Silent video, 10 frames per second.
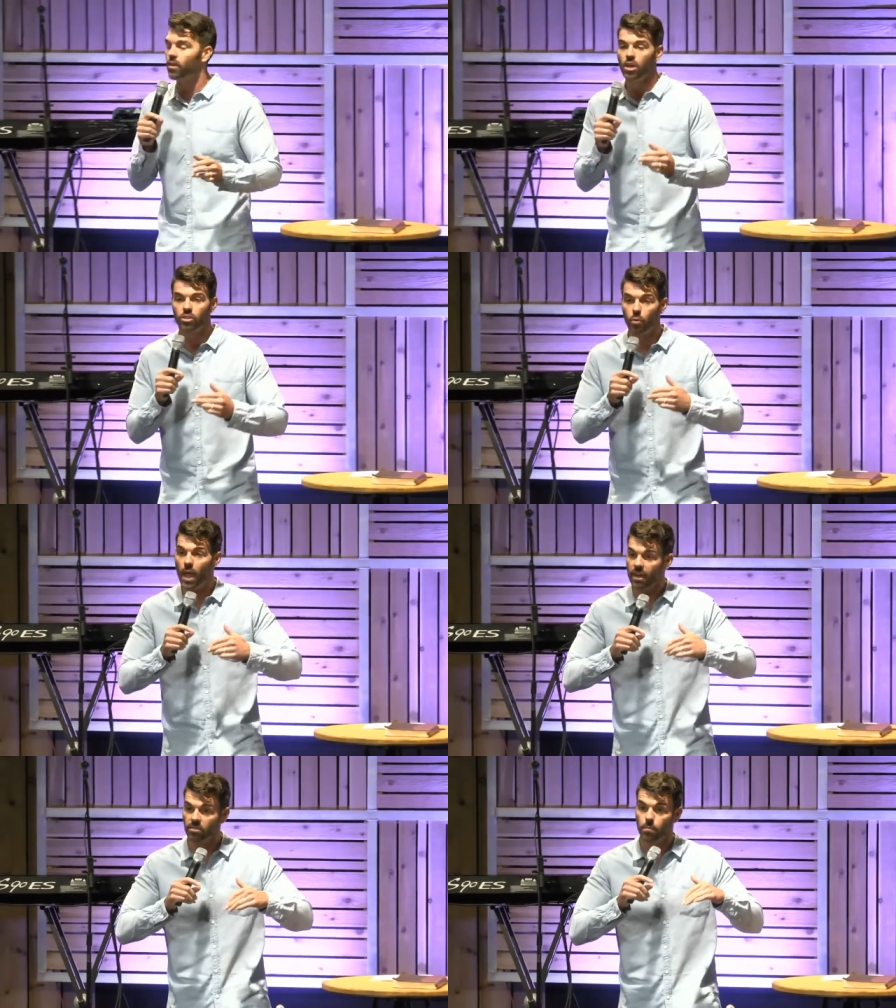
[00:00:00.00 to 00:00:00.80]
So we
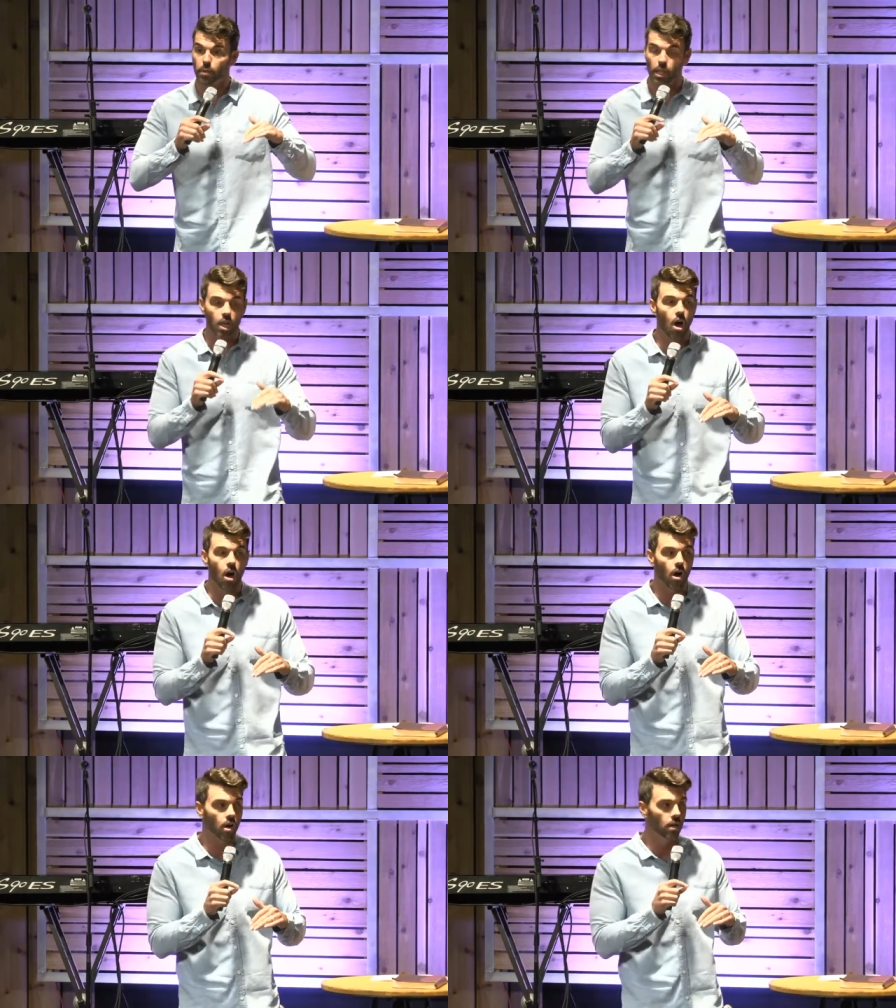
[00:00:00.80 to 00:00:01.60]
actually
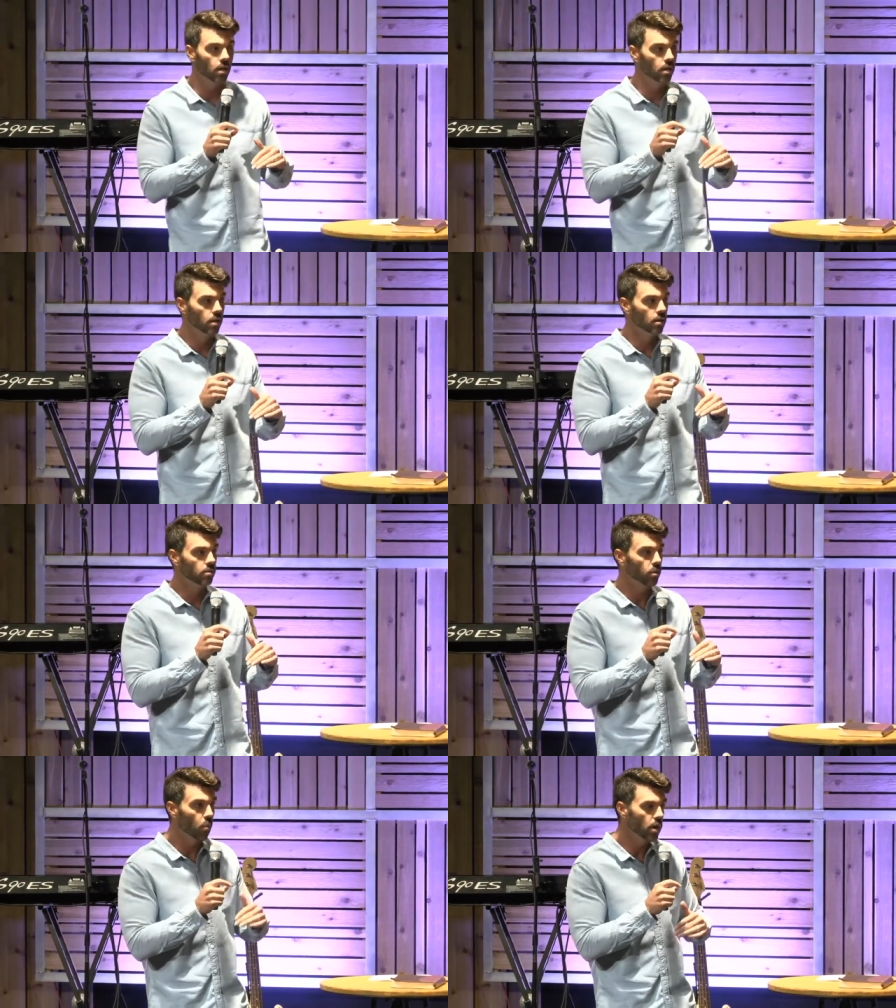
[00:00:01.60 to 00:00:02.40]
belong to
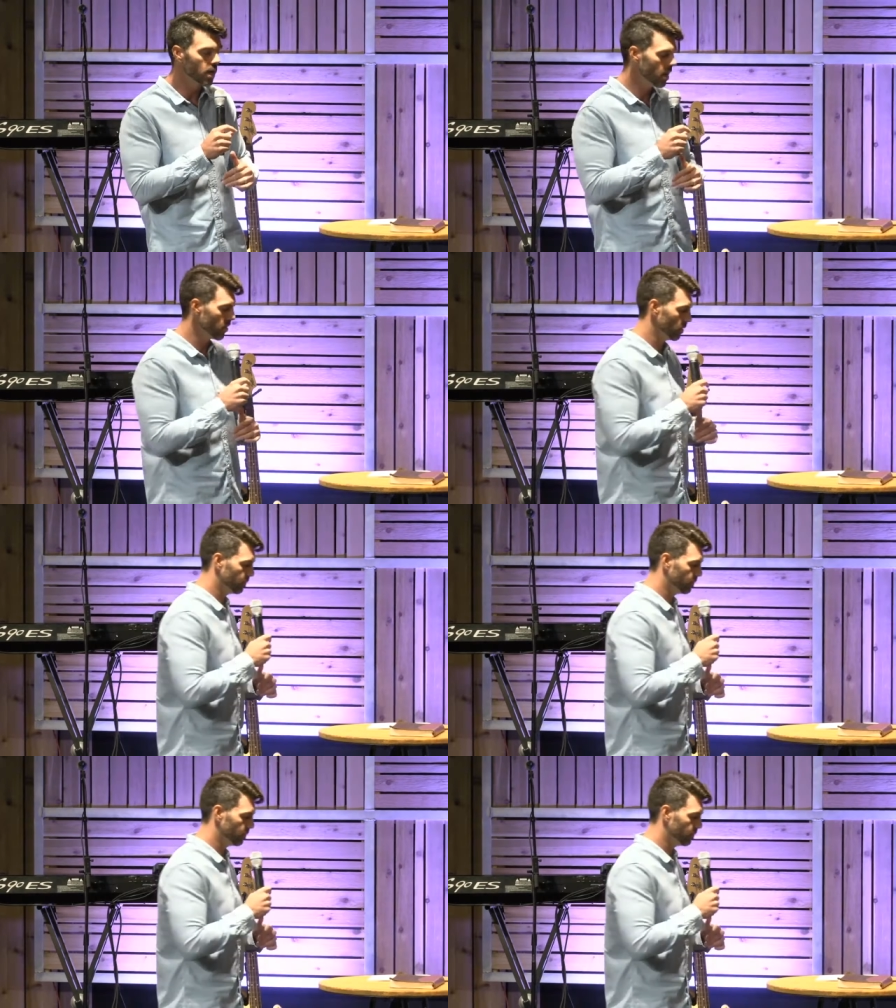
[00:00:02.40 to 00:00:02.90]
one another.